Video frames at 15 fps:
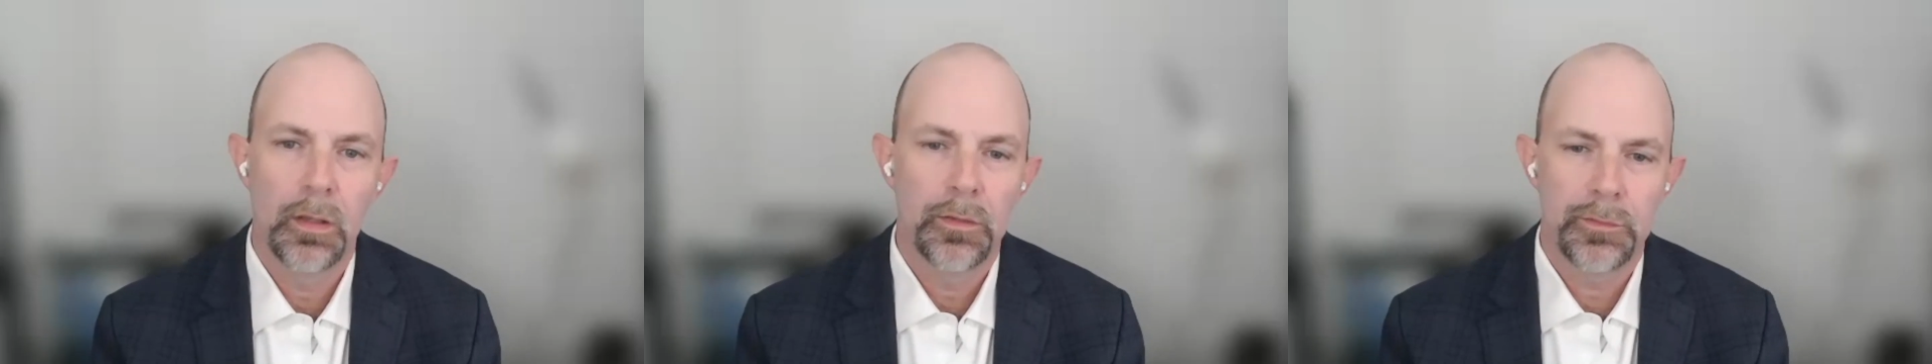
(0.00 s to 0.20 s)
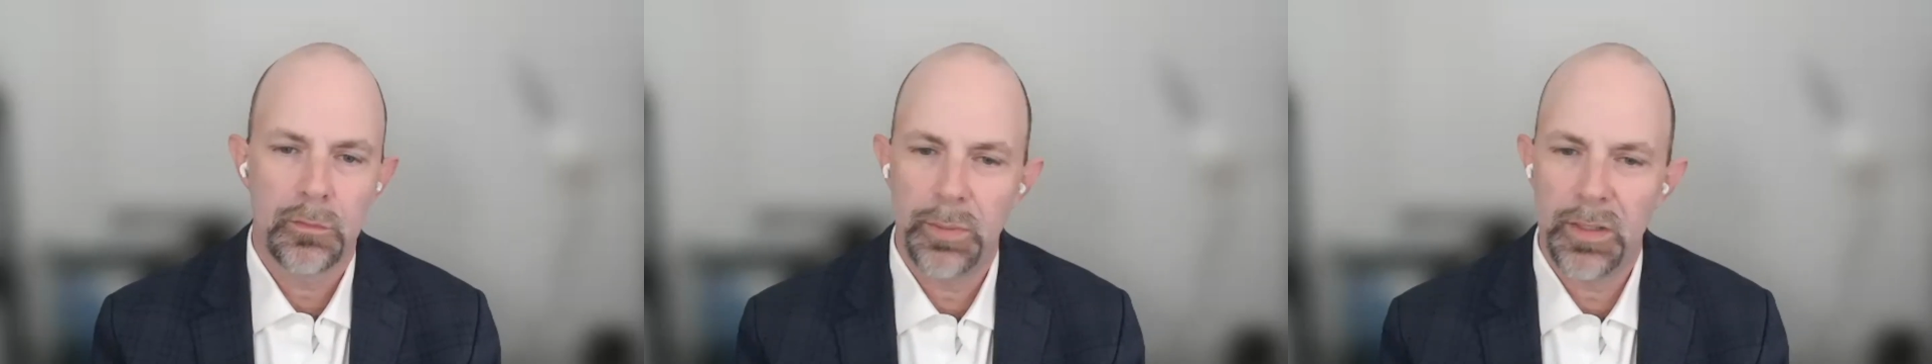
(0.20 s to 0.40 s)

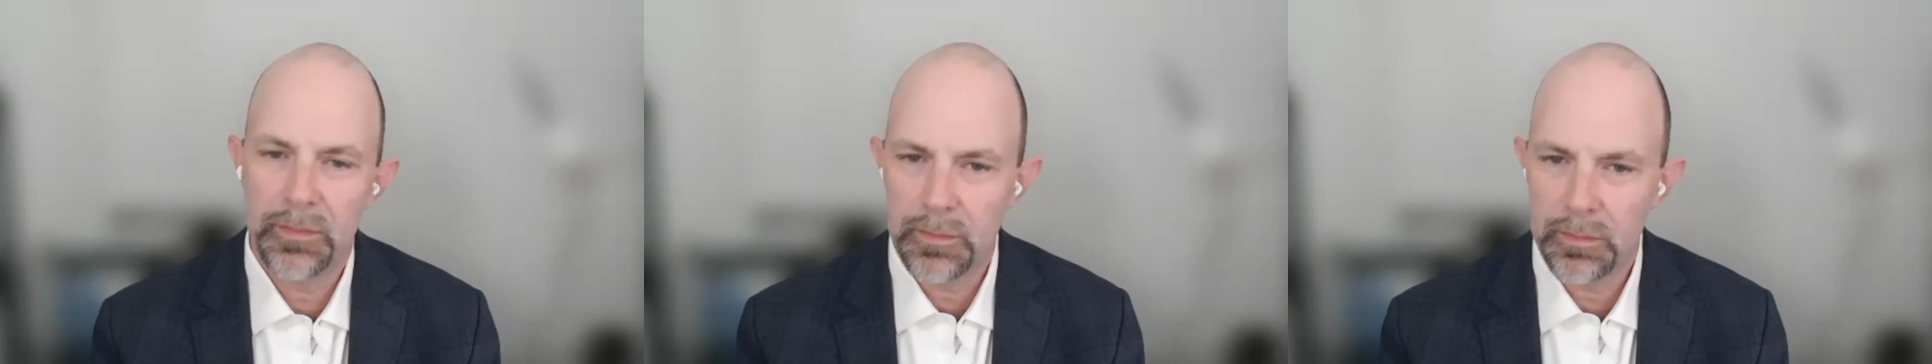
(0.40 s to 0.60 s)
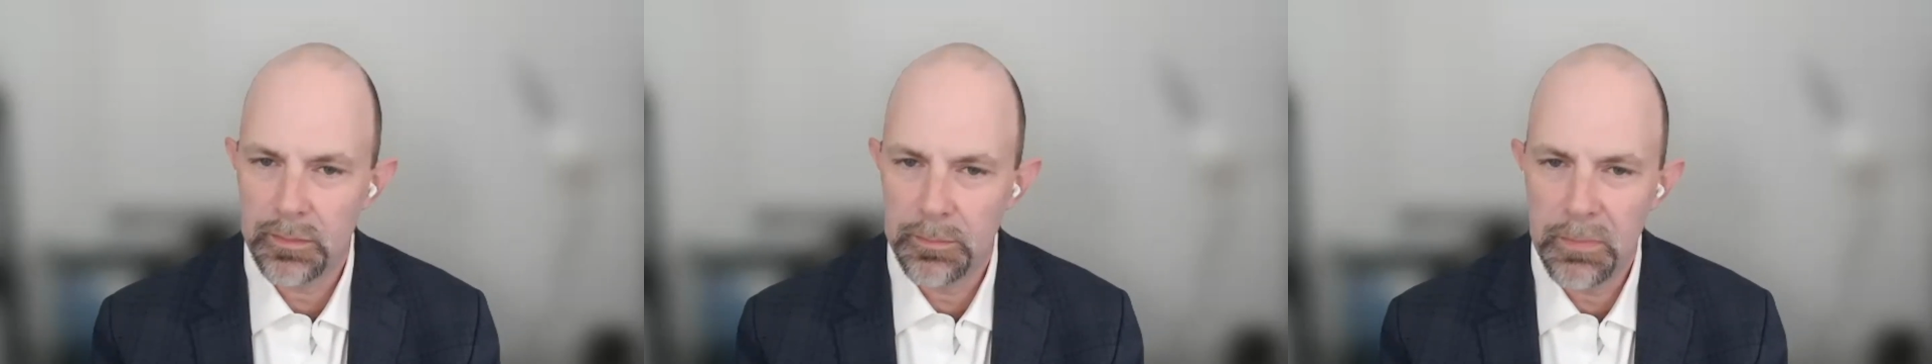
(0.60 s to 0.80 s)
So
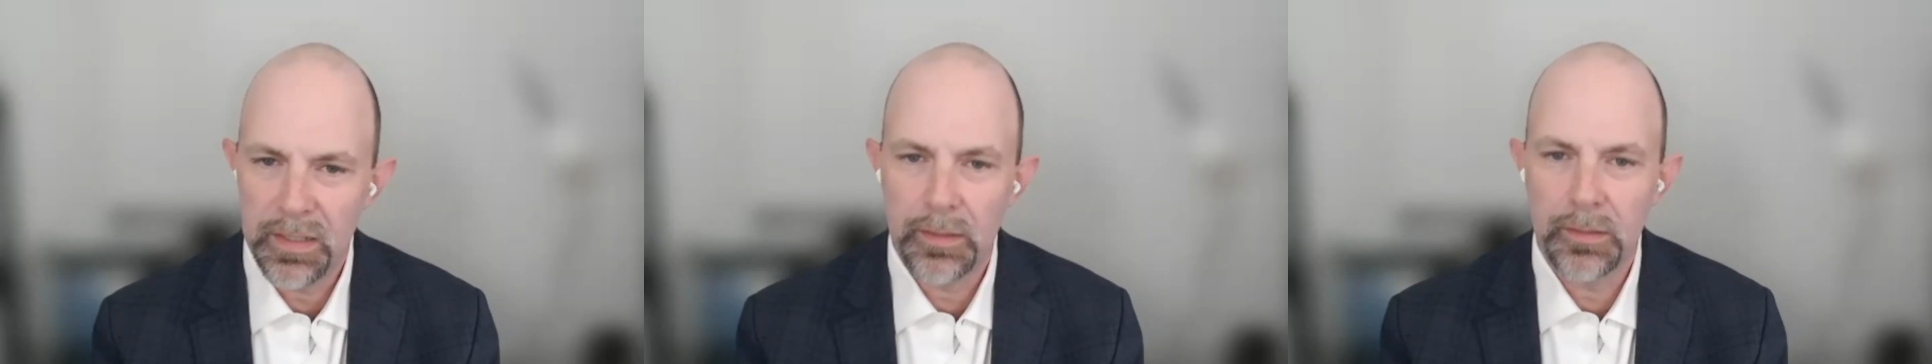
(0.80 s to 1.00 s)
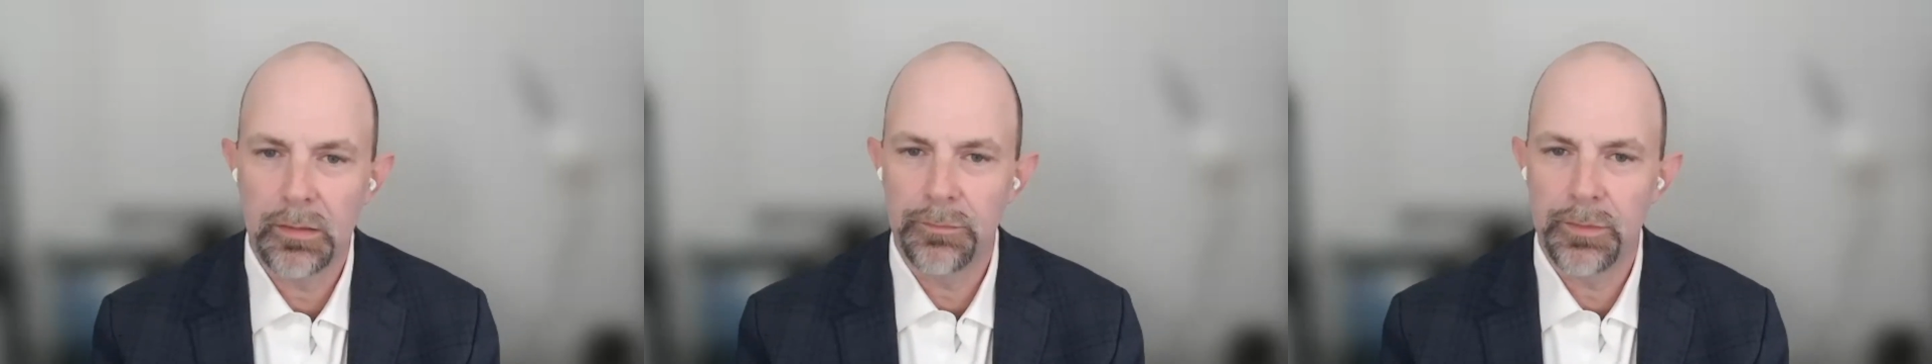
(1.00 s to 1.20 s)
basically
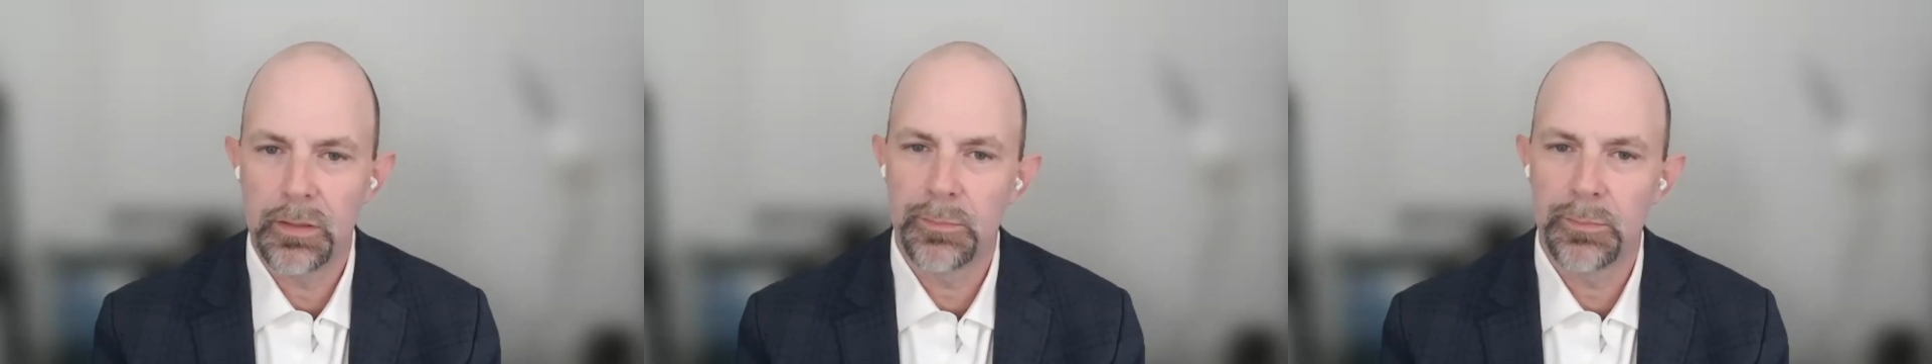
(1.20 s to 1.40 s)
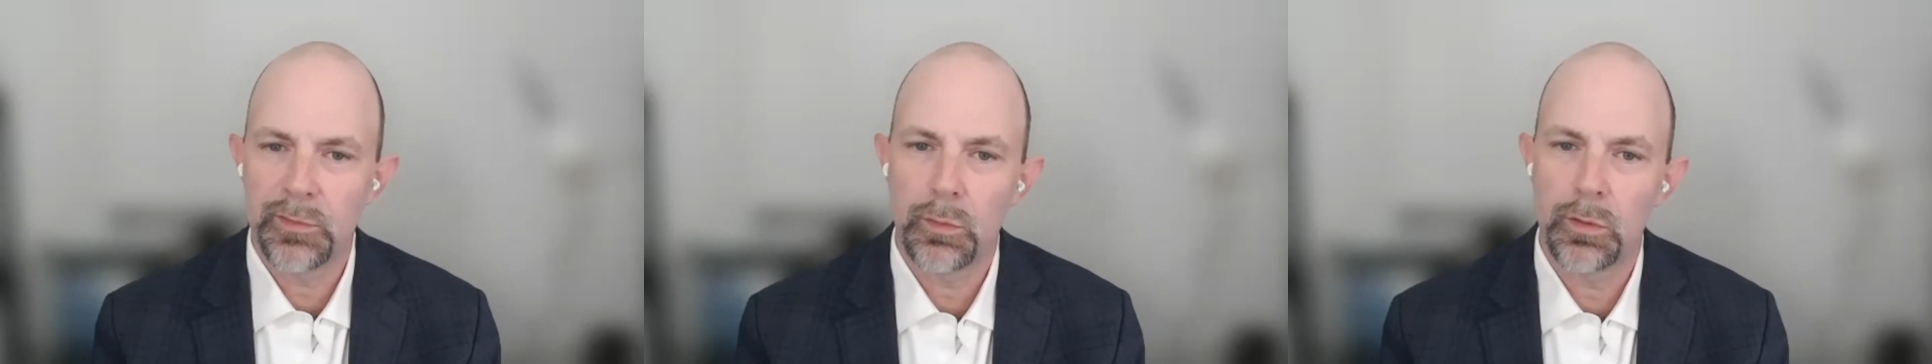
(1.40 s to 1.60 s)
making the
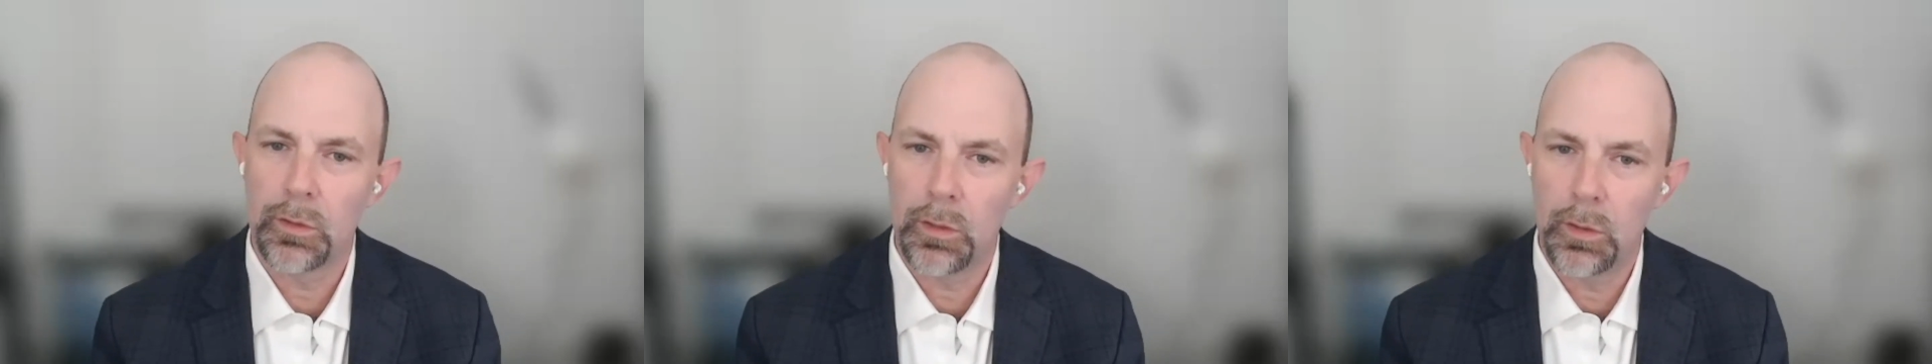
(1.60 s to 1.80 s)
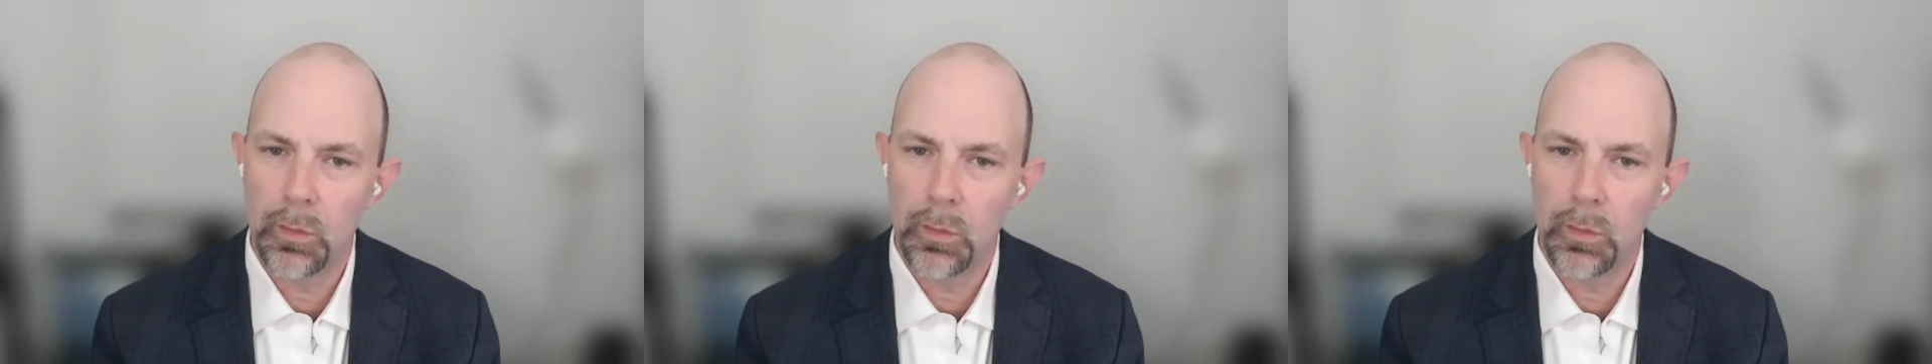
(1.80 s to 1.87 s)
VM Store